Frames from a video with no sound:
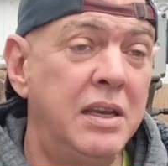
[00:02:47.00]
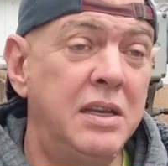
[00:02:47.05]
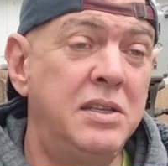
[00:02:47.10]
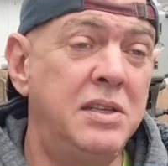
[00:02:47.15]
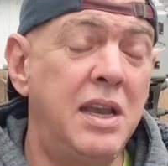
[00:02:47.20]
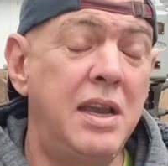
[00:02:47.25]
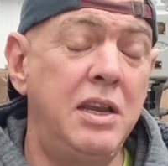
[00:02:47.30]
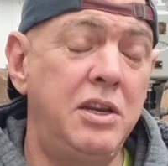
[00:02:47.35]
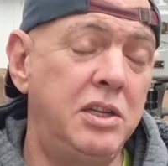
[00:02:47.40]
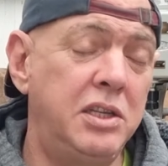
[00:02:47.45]

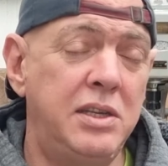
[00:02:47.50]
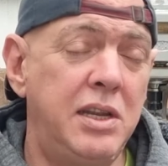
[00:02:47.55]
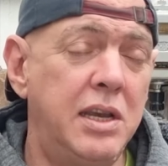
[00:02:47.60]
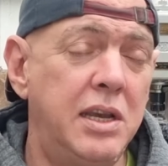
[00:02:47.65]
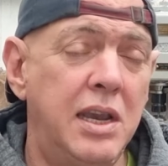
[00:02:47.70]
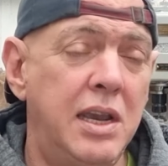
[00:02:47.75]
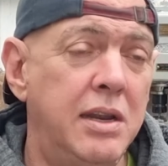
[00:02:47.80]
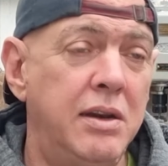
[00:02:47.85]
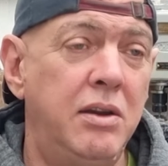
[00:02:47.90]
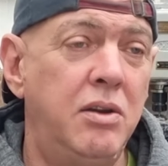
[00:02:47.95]
say just
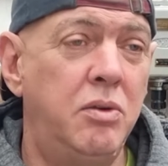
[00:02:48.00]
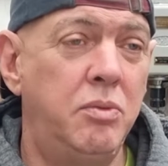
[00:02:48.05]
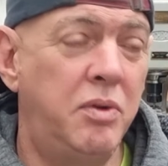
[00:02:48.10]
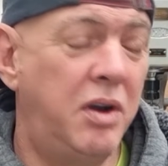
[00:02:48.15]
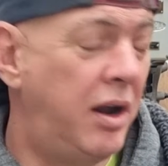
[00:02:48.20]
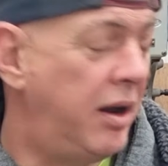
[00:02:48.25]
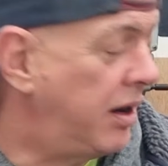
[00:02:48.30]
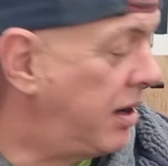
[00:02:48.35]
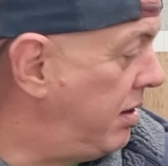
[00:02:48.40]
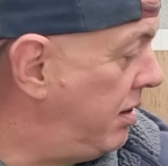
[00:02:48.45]
stick it in, it'll
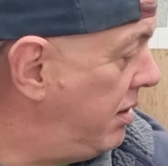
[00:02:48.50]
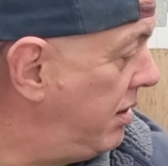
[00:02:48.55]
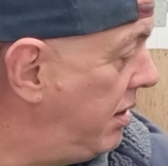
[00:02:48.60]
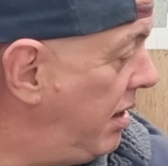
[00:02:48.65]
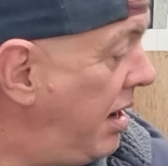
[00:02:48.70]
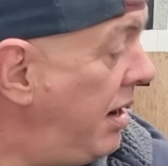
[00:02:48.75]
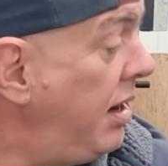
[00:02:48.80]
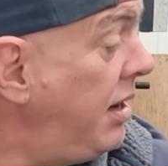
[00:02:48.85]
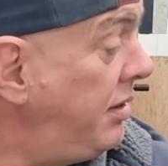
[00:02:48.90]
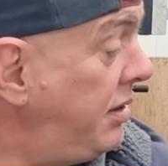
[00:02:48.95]
work.
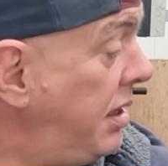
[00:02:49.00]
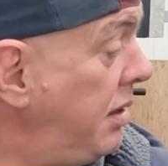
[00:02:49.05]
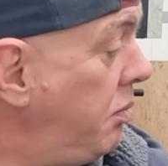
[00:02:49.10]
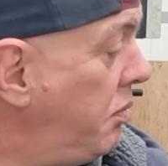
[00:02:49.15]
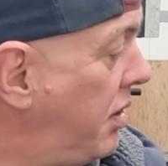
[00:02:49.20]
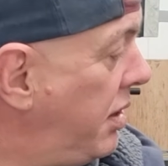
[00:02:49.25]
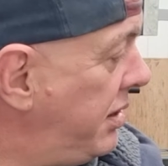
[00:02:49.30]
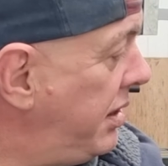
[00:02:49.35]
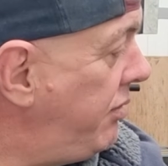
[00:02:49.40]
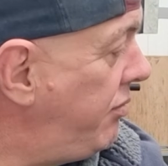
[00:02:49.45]
And it did
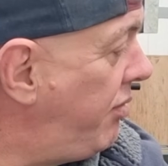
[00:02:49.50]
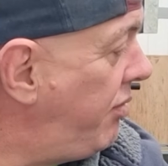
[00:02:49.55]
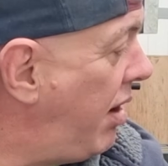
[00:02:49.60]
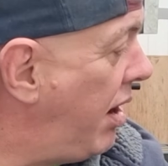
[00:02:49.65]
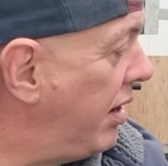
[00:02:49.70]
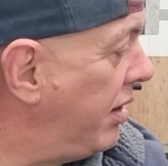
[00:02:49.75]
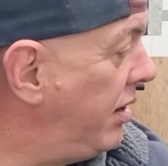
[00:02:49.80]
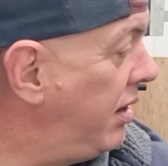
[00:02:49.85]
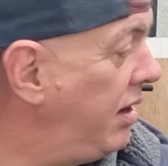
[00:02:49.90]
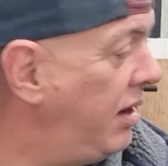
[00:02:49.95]
work, it did
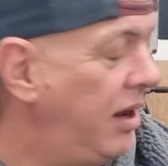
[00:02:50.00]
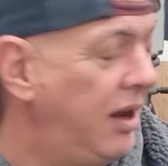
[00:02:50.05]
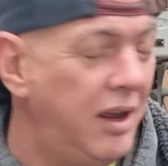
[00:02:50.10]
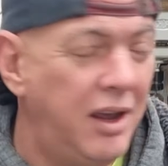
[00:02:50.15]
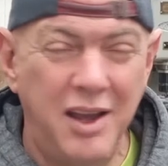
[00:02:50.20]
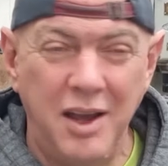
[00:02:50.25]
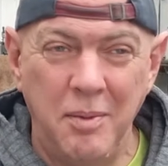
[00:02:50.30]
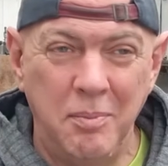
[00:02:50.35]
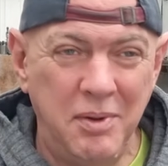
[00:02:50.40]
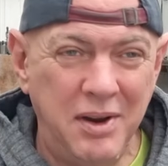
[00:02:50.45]
run,
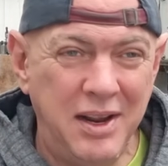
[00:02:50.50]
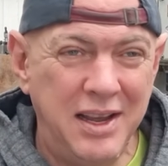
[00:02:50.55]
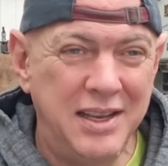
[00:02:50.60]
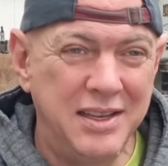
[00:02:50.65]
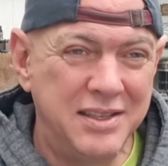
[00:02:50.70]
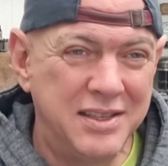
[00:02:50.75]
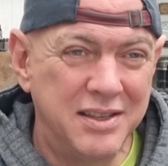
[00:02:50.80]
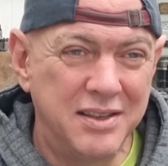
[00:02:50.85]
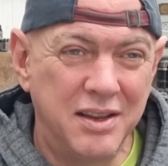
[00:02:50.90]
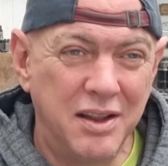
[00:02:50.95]
but
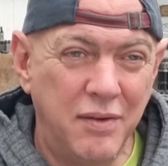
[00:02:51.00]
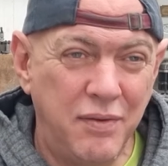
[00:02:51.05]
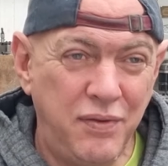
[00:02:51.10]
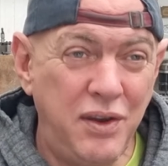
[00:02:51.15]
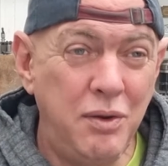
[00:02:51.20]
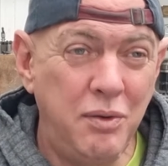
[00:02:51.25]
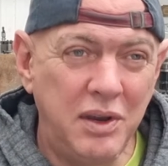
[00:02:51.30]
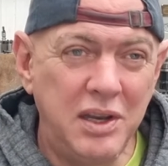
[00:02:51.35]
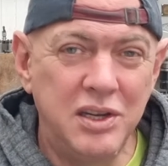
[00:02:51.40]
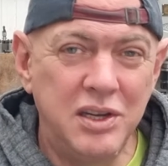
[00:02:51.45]
there's a
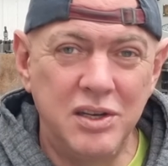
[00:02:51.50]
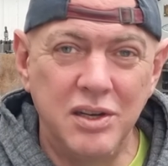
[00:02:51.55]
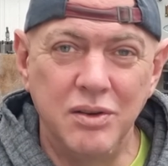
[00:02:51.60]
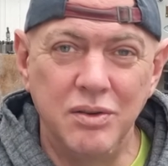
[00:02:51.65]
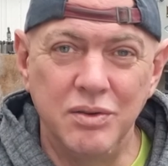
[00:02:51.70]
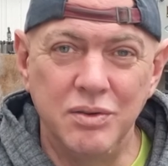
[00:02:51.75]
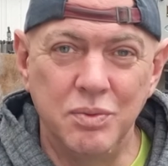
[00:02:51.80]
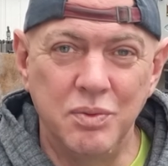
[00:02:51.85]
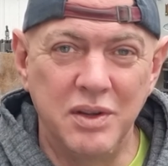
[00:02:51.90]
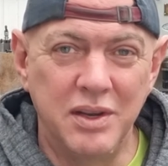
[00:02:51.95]
few
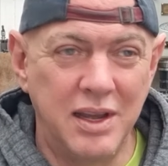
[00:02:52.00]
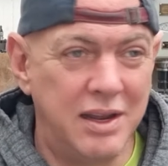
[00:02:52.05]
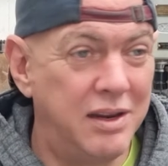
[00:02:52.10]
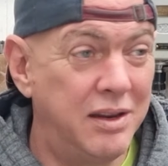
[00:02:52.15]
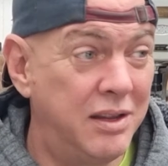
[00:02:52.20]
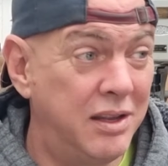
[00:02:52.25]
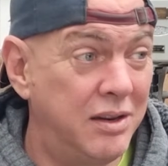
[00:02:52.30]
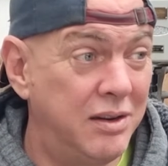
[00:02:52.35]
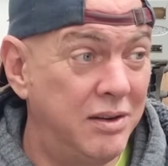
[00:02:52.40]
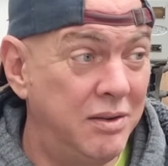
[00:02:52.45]
issues with
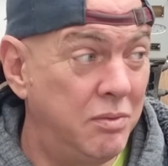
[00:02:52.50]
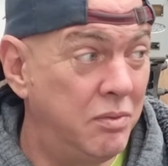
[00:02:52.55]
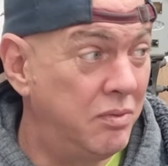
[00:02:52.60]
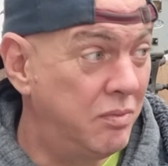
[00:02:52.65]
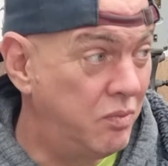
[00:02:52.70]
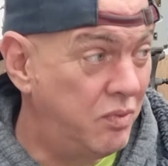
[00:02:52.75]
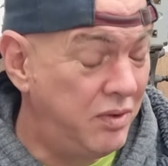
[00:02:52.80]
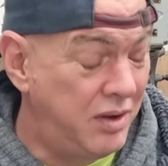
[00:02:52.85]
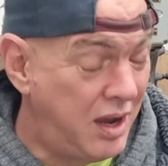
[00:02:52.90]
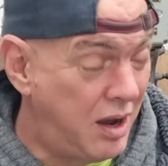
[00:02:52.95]
it that,
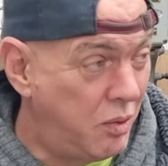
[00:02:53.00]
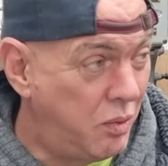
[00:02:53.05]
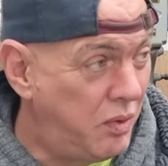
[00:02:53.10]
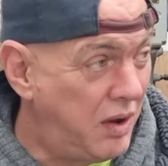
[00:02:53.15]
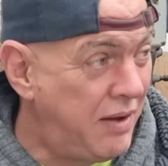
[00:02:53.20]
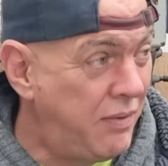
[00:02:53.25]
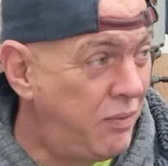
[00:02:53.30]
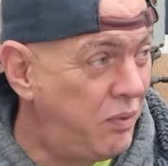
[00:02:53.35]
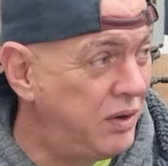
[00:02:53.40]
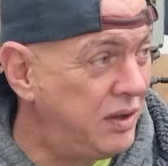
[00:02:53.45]
you know,
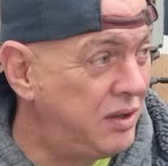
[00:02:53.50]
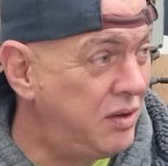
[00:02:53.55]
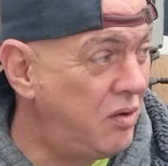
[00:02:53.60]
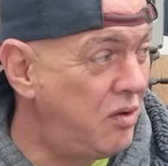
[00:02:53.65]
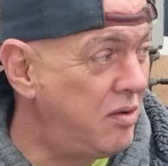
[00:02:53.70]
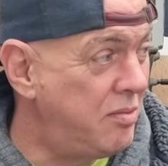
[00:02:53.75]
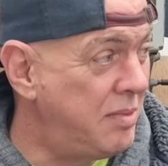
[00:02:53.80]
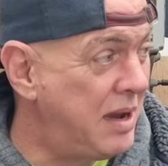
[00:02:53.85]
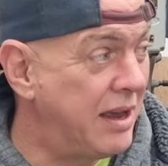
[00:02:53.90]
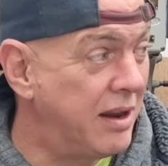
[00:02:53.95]
if we
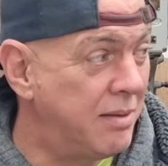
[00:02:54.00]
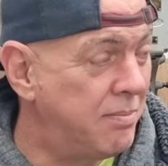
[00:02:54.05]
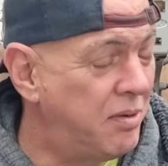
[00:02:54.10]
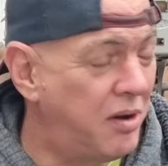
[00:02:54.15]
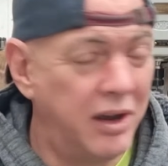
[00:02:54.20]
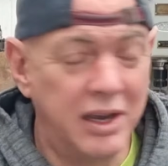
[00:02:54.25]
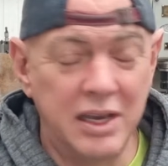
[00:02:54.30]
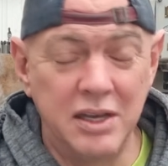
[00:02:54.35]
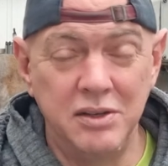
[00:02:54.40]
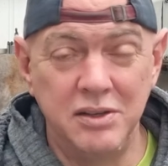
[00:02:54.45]
sort them out, the
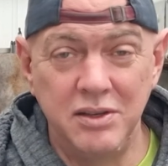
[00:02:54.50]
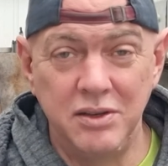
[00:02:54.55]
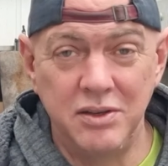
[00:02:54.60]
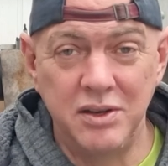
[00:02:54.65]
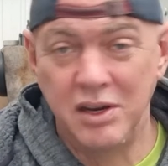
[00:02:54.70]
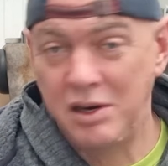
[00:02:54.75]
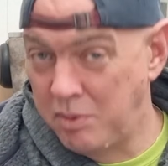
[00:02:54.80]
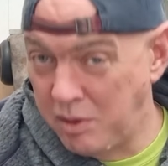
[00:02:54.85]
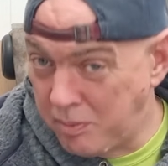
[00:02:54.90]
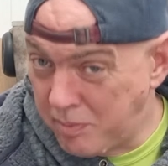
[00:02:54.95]
bike is just
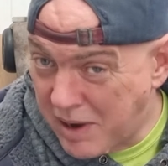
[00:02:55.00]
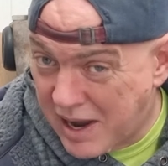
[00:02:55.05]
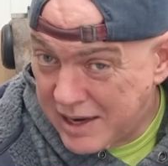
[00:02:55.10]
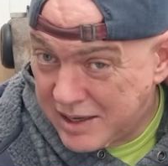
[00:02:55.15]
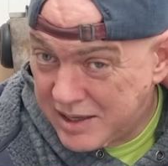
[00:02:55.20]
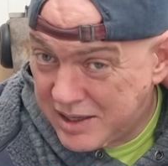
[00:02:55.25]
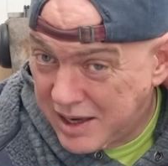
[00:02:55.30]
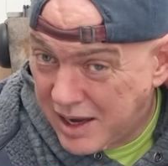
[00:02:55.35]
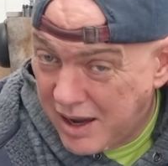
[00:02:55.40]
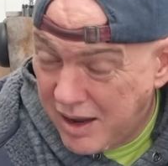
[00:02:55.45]
going to be
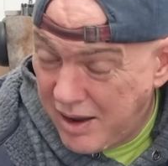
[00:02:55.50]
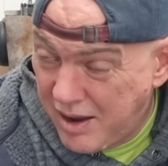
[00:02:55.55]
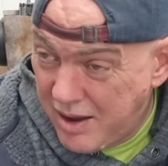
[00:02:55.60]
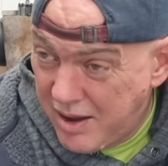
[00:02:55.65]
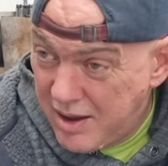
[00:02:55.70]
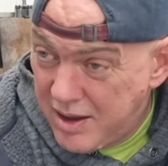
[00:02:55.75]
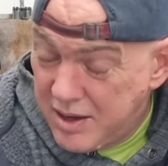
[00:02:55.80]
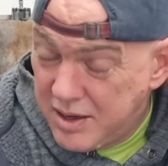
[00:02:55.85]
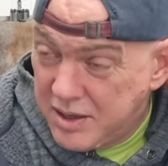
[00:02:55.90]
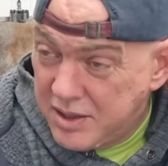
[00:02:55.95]
better.
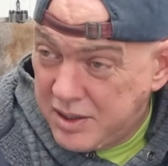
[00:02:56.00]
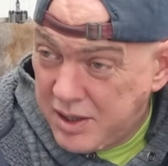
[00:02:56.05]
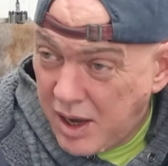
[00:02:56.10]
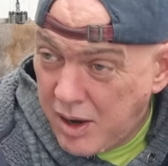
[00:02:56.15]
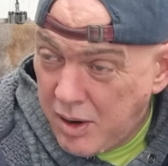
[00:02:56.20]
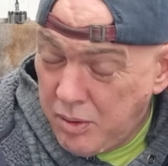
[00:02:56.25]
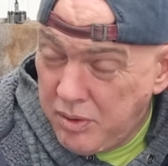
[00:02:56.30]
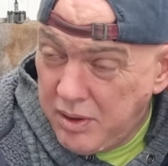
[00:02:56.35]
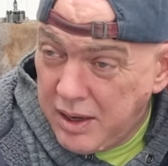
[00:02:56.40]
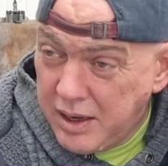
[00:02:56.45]

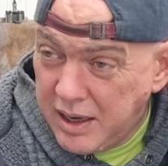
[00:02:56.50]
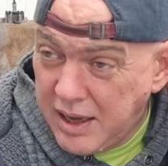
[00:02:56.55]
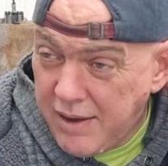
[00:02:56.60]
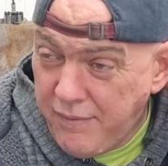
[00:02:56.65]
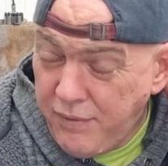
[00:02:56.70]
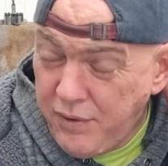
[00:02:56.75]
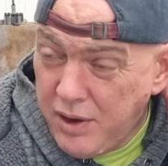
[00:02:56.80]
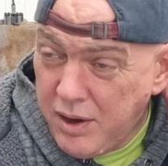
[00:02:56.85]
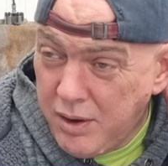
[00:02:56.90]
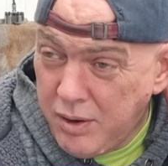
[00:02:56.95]
So they
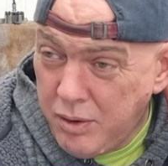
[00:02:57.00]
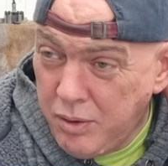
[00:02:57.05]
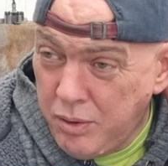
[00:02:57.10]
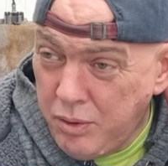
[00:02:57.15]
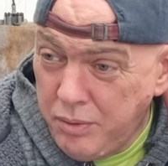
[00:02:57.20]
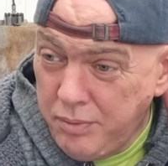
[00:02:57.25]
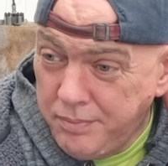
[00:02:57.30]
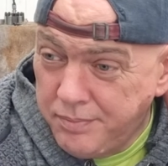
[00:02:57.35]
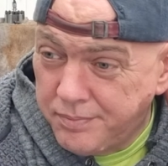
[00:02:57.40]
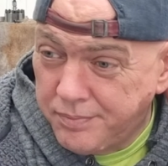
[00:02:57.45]
give
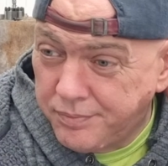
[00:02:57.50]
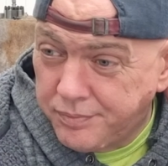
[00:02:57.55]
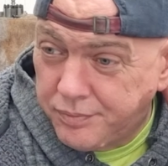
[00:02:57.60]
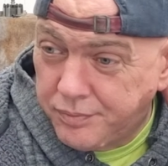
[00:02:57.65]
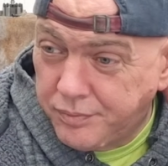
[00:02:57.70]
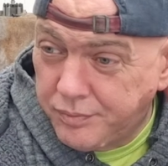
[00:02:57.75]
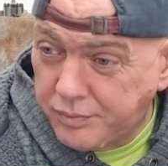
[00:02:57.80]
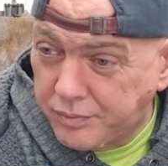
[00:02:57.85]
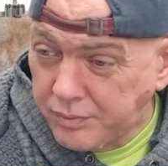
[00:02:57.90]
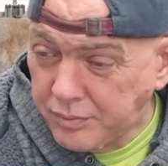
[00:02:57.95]
you,
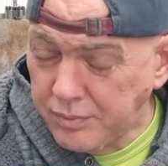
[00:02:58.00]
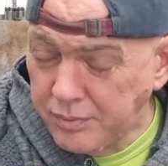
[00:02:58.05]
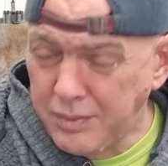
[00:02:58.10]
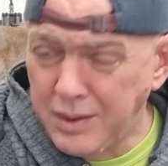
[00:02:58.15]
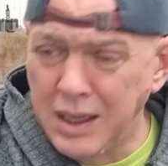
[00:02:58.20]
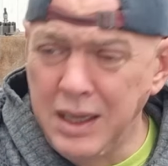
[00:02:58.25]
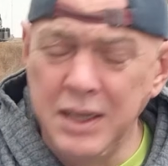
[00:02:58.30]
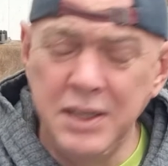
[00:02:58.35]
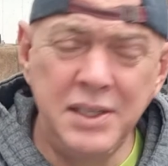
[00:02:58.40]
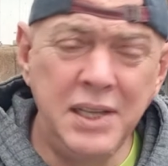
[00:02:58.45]

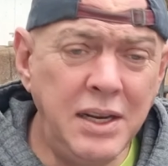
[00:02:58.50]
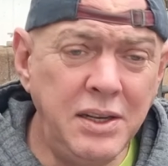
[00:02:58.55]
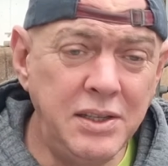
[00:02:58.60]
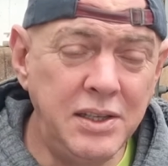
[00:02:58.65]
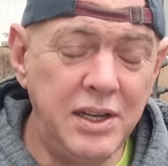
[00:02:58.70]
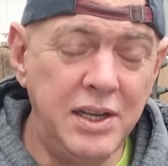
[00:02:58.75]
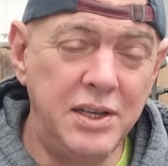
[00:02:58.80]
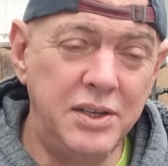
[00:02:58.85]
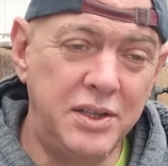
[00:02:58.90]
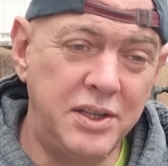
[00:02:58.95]

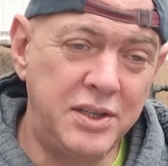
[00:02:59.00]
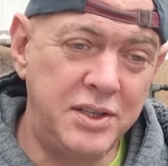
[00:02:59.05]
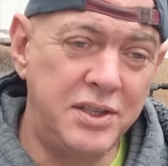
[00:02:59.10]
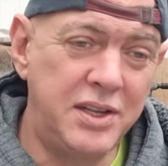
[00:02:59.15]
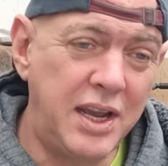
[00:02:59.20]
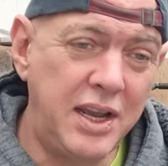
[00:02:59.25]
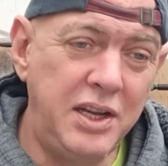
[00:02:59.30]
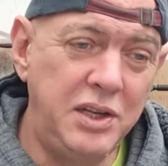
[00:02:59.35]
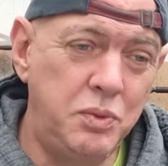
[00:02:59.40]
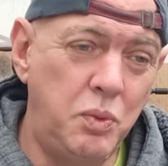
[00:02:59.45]
essentially it's a
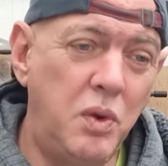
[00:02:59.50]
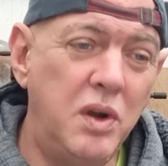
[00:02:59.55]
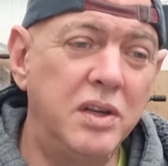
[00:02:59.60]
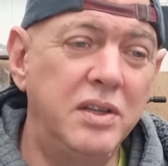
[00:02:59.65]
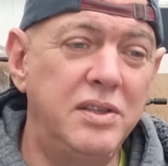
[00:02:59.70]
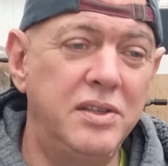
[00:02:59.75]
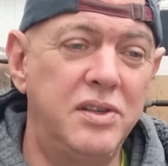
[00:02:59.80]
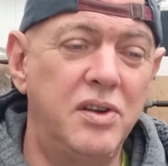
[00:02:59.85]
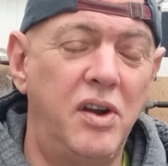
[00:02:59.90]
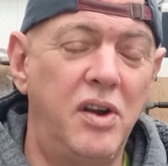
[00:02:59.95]
stage
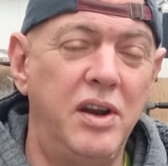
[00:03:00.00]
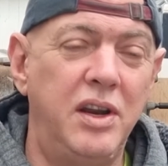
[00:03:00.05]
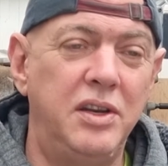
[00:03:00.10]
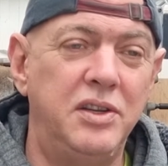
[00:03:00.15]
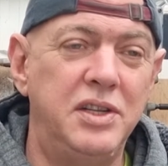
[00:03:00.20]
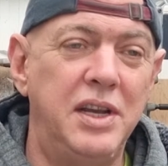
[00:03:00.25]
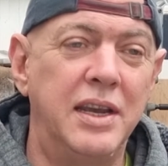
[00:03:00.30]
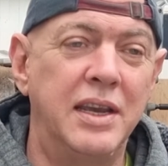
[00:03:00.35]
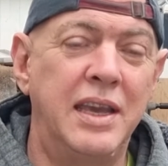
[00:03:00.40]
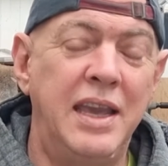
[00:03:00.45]
1
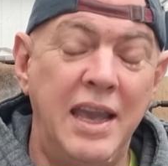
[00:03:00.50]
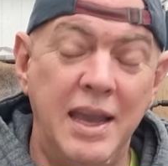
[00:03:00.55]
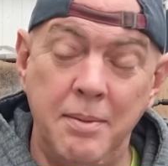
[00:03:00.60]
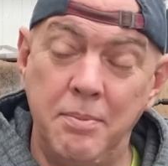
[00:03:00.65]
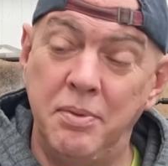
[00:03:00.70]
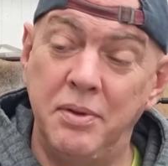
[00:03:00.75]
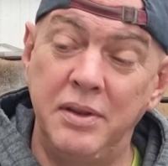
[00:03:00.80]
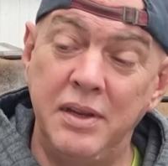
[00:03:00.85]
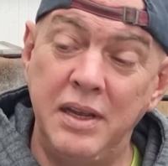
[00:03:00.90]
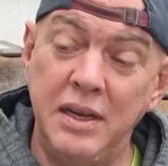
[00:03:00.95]
Dynojet
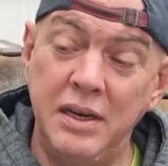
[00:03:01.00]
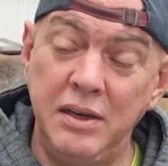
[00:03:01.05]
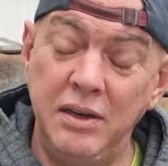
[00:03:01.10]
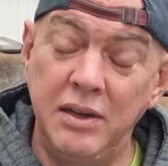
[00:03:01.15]
kit, but then you